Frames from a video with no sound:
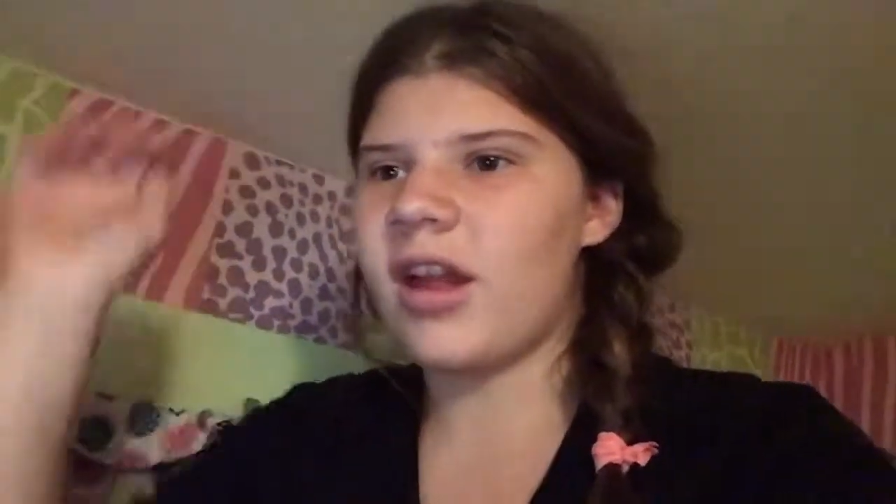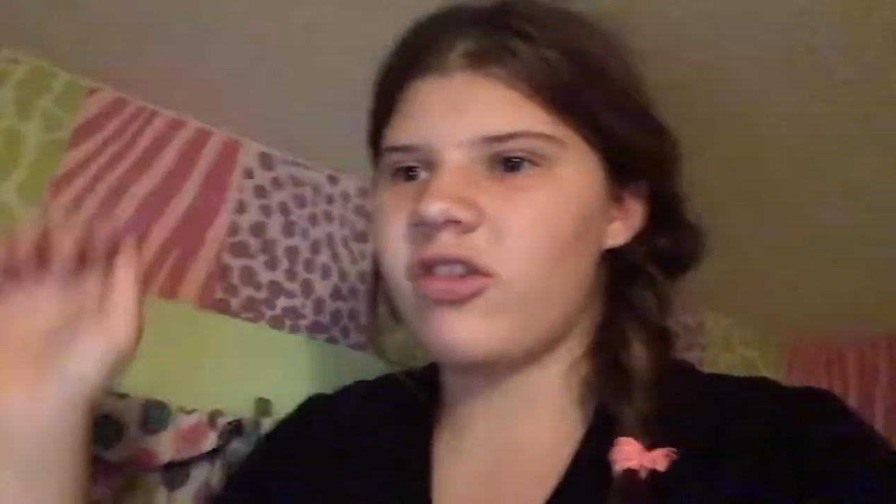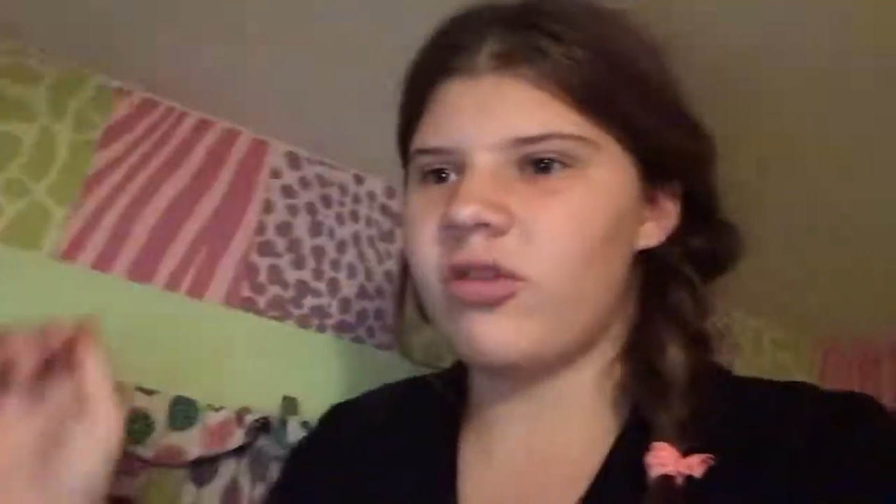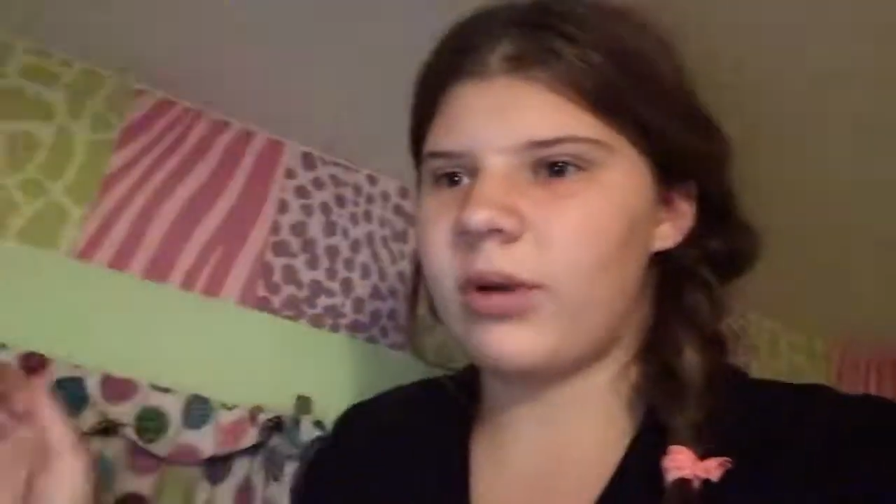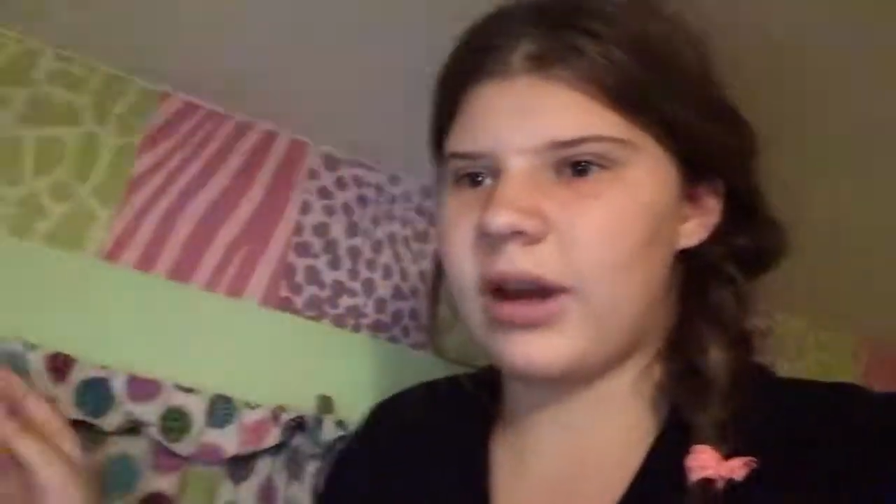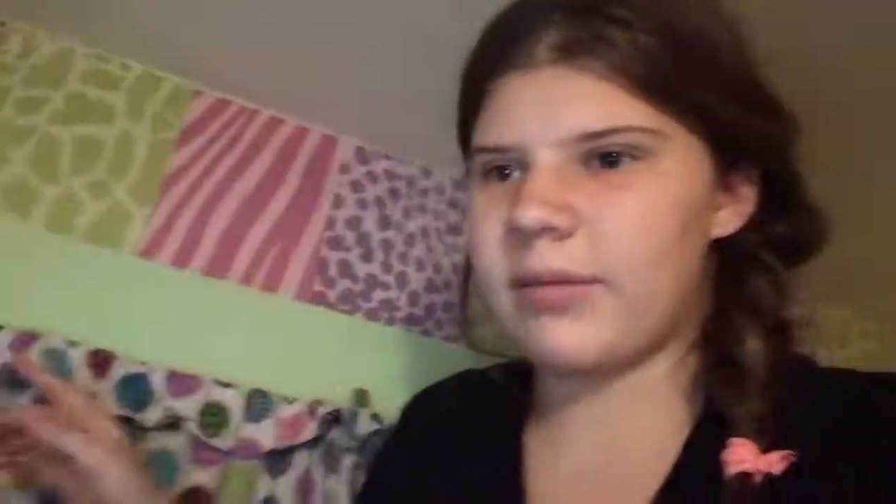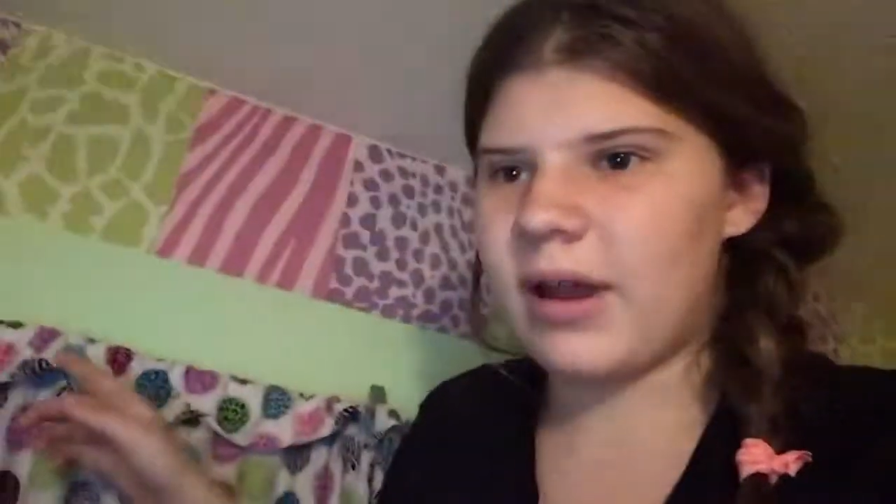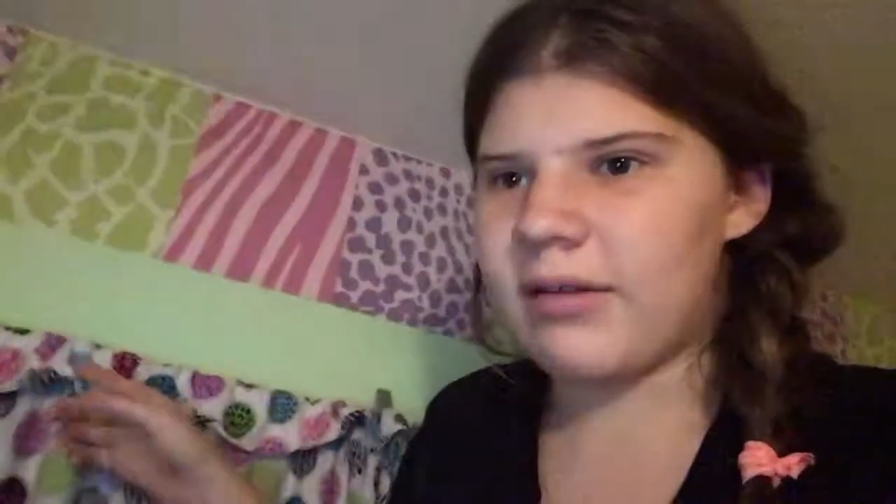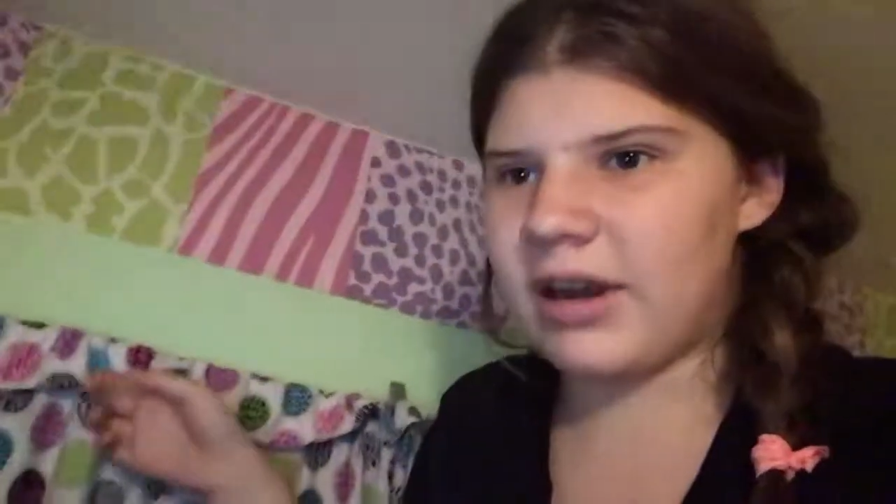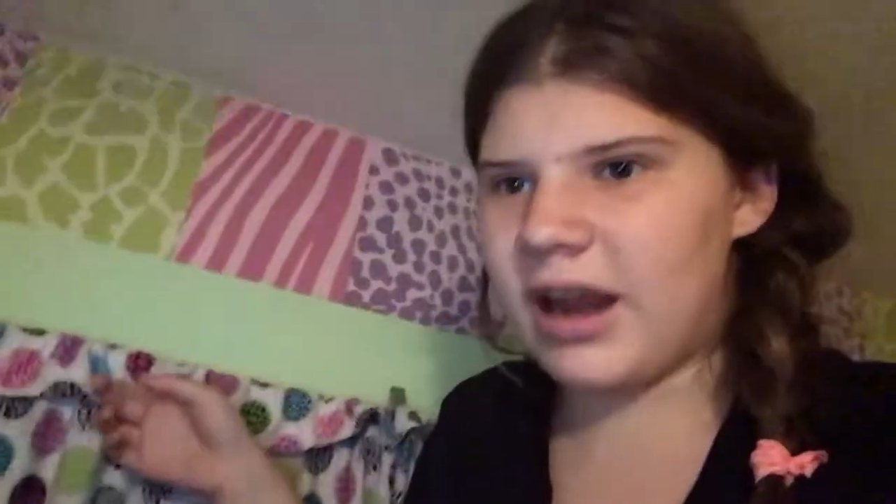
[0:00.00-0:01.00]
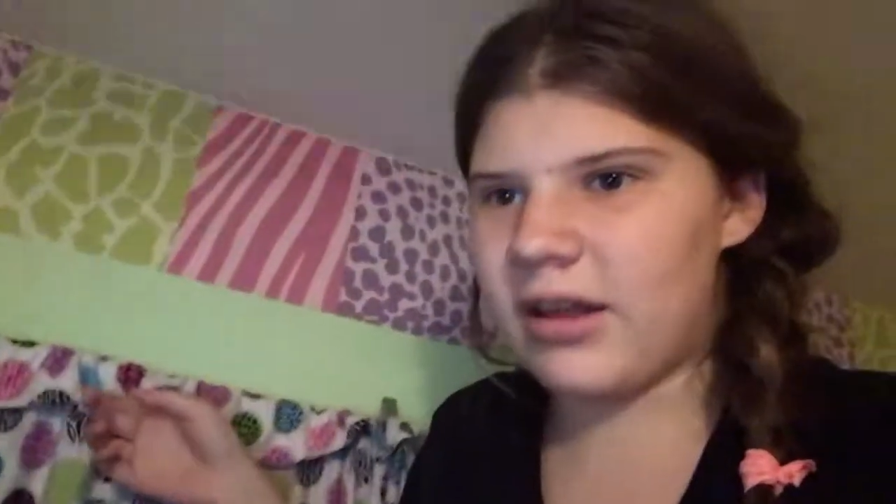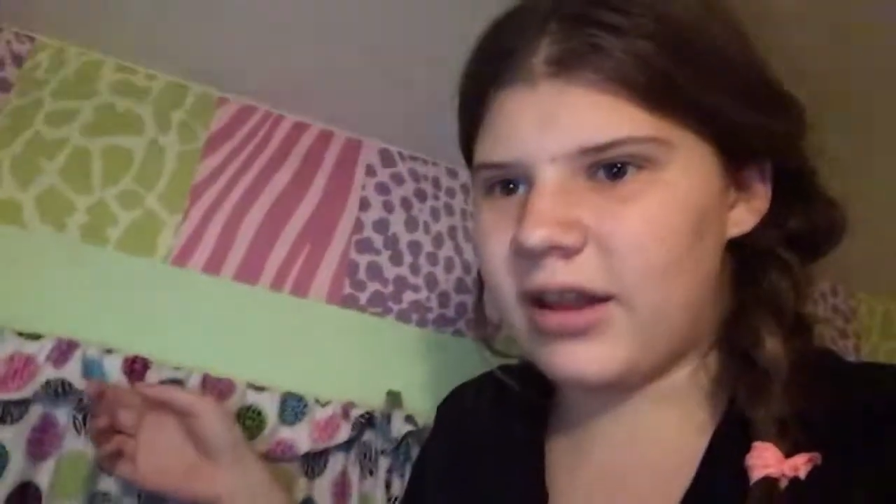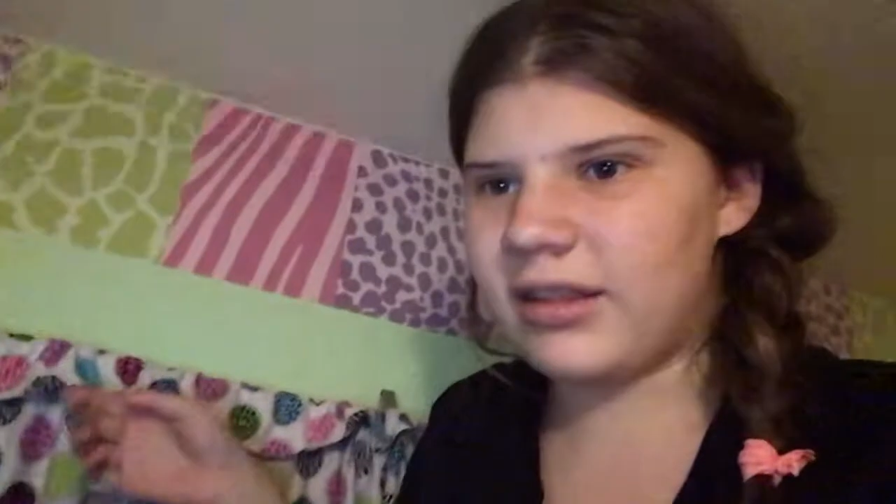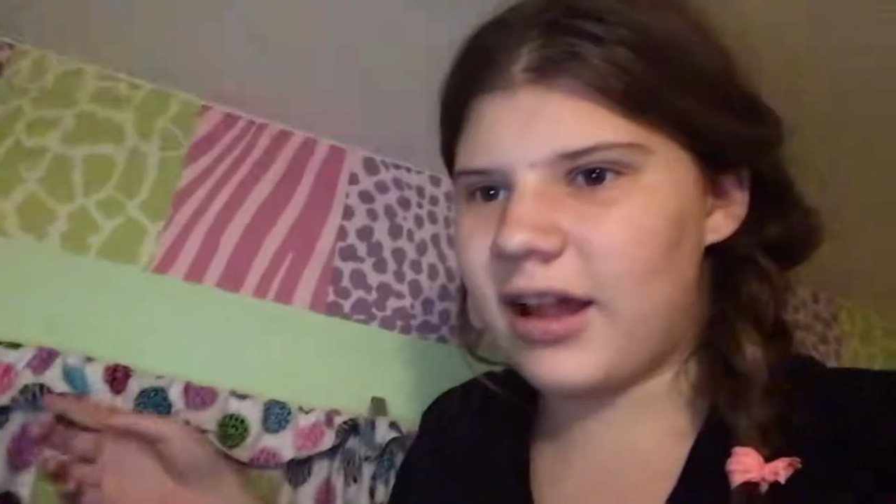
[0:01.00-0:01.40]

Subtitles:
actually where I'm at right now.